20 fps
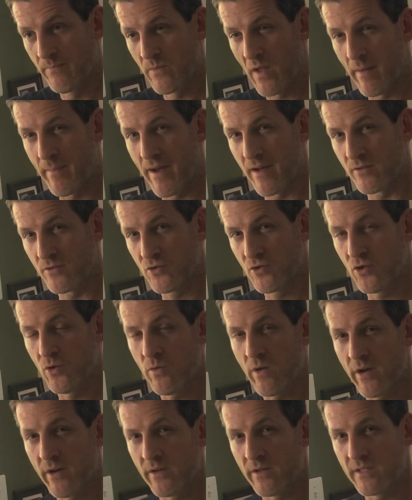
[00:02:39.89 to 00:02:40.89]
About
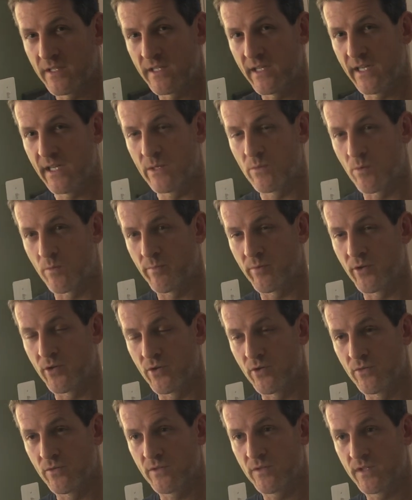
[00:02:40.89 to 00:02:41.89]
200 seeds were
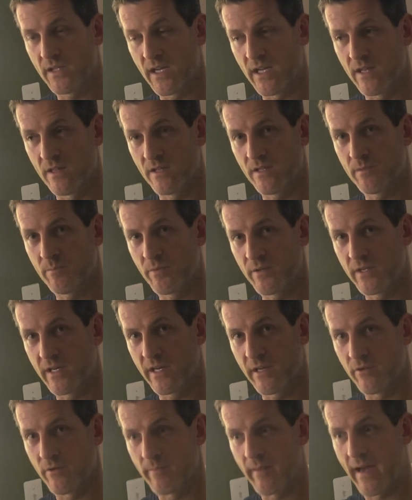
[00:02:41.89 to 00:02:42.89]
produced in this
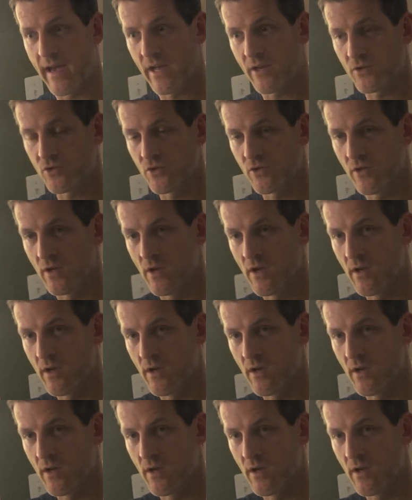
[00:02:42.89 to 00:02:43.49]
particular batch.